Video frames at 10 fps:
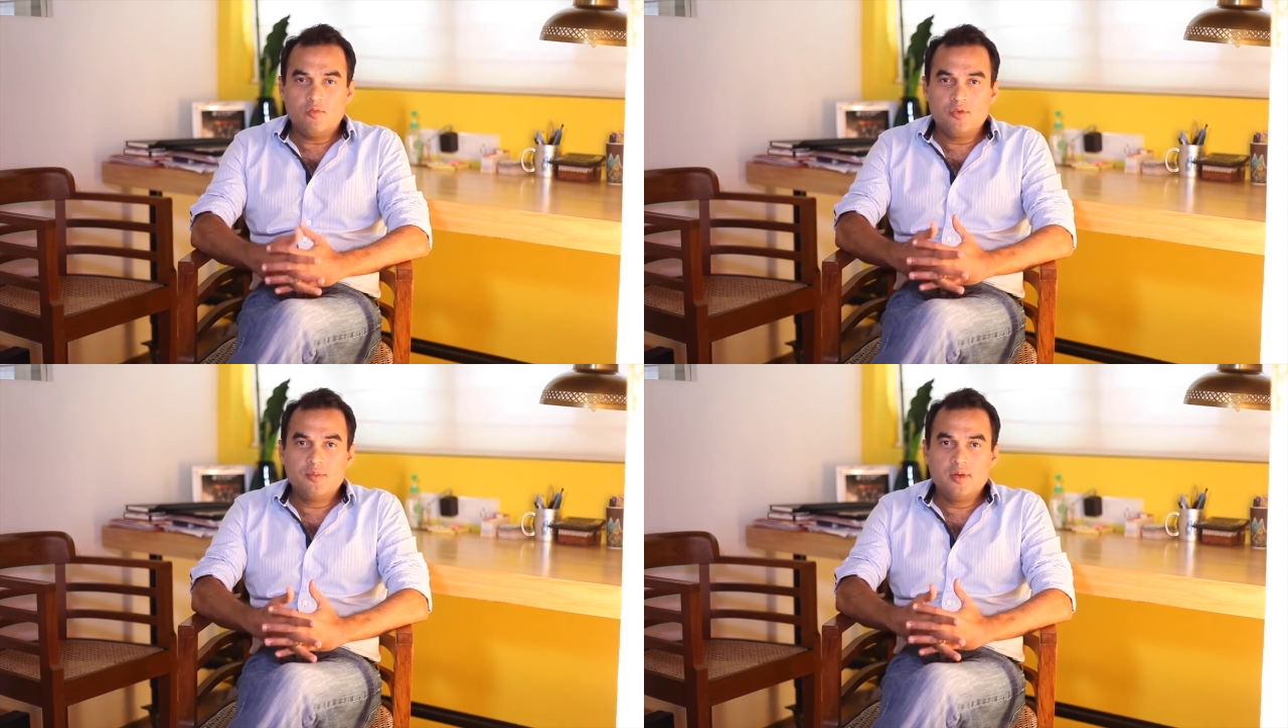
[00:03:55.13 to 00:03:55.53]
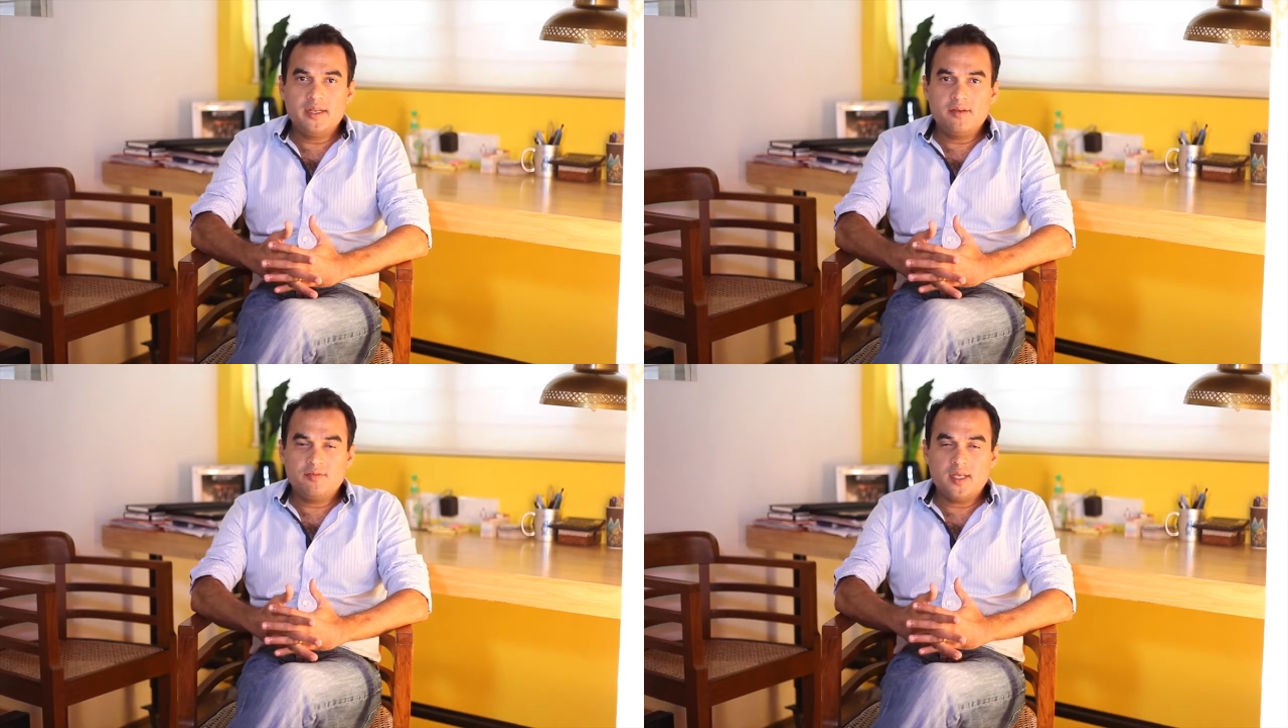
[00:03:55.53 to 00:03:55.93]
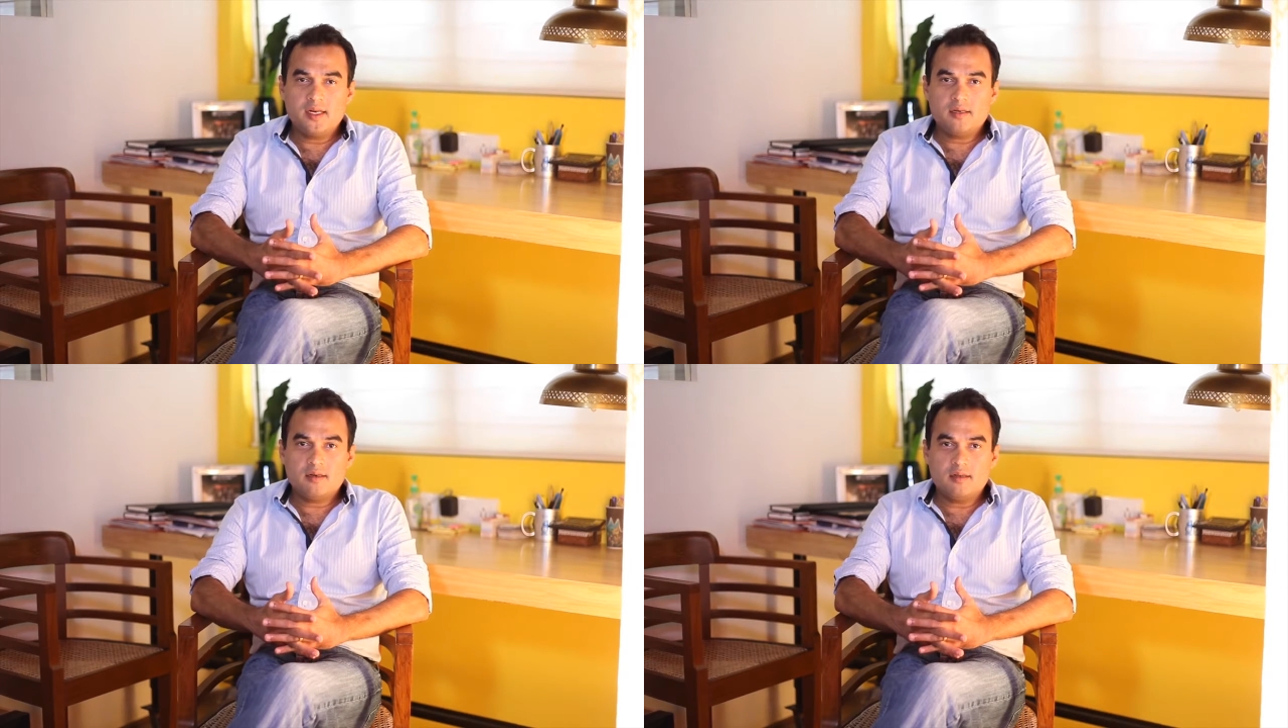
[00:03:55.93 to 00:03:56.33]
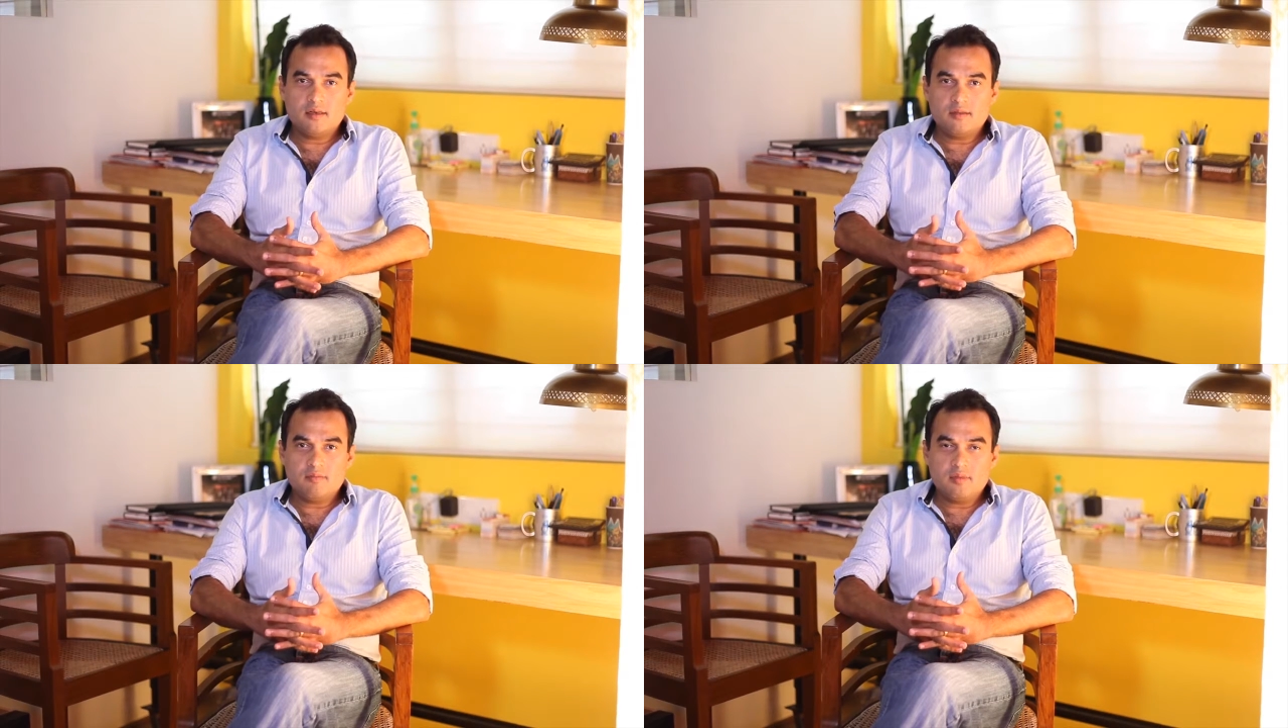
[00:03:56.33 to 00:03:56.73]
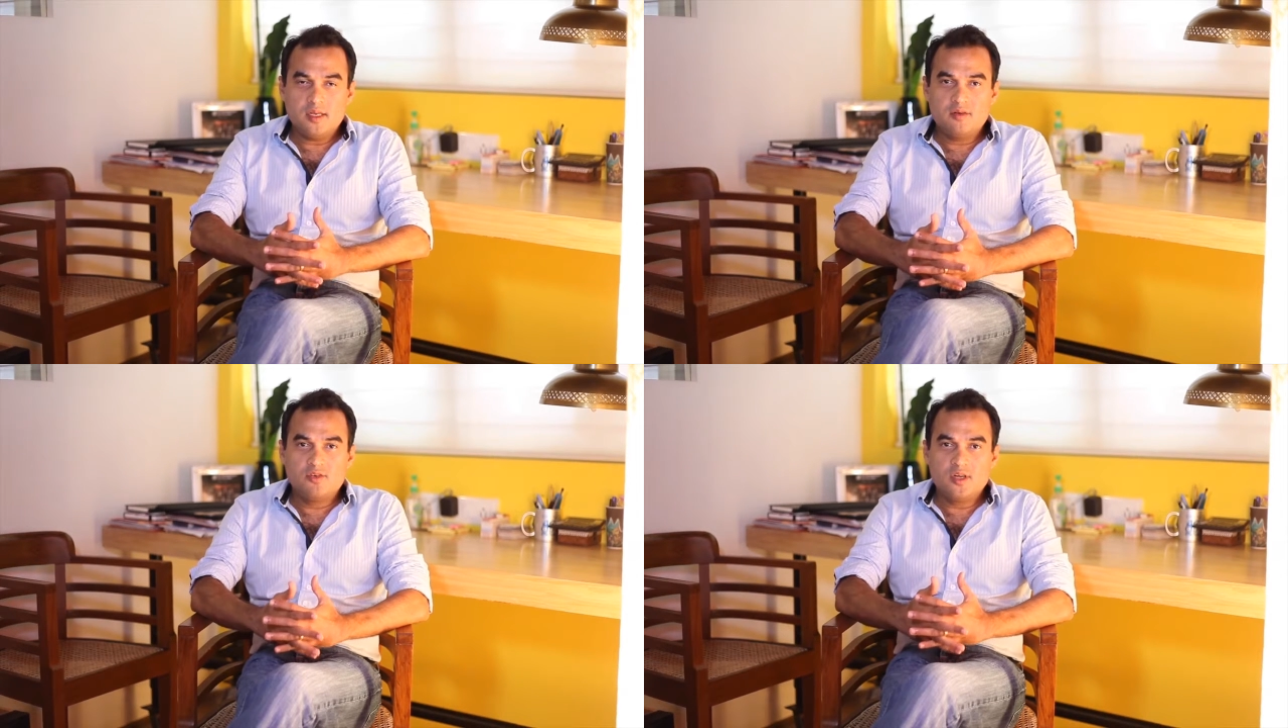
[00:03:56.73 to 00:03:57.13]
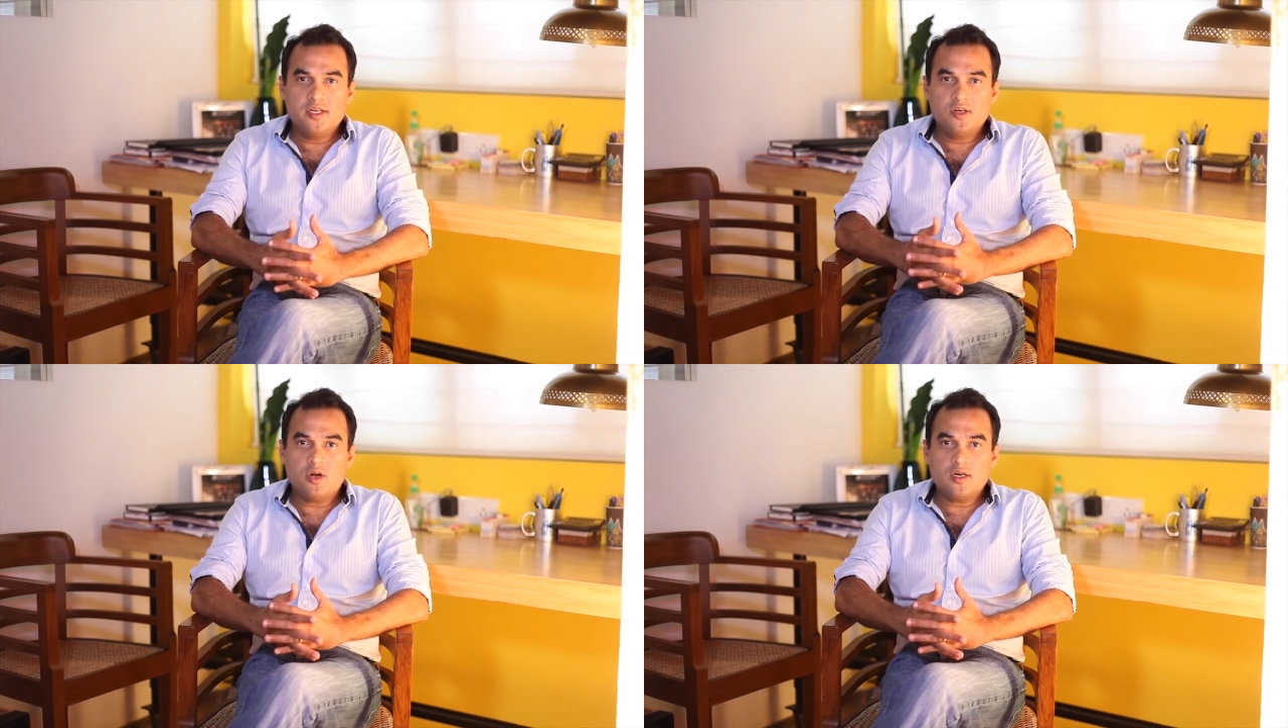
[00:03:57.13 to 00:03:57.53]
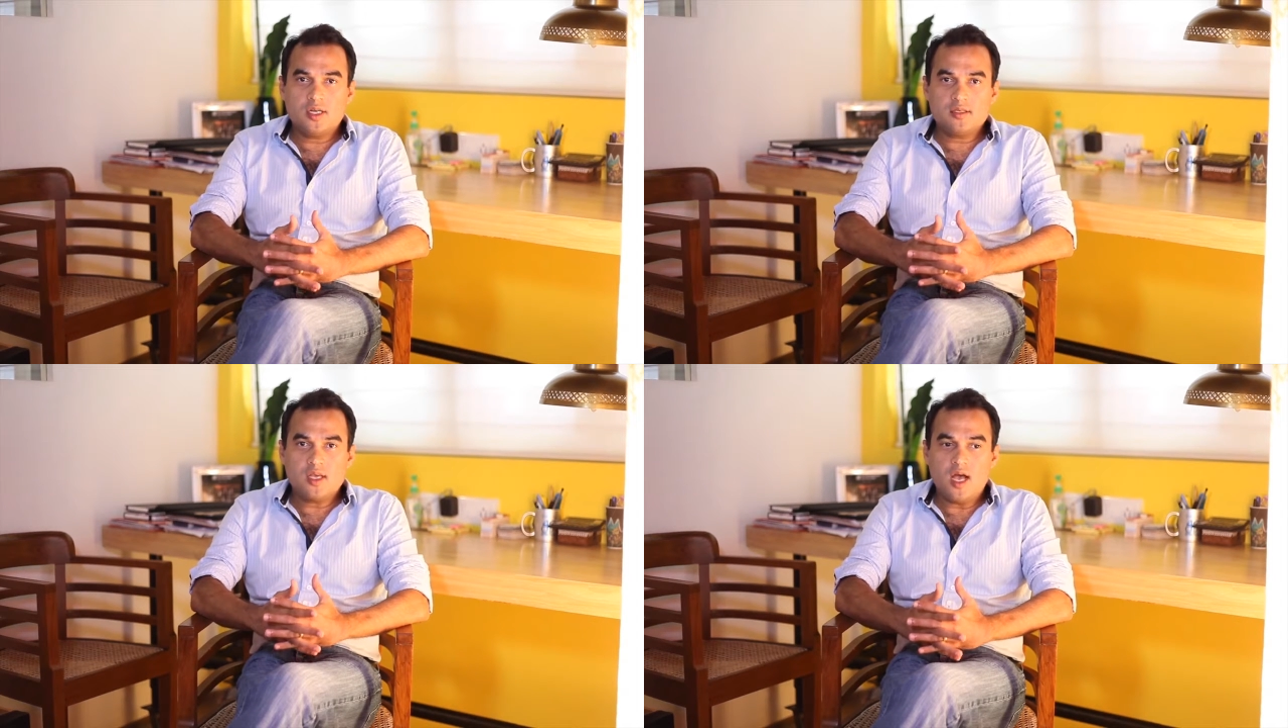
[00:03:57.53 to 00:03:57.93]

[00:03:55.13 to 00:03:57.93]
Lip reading: We believe that it really taught us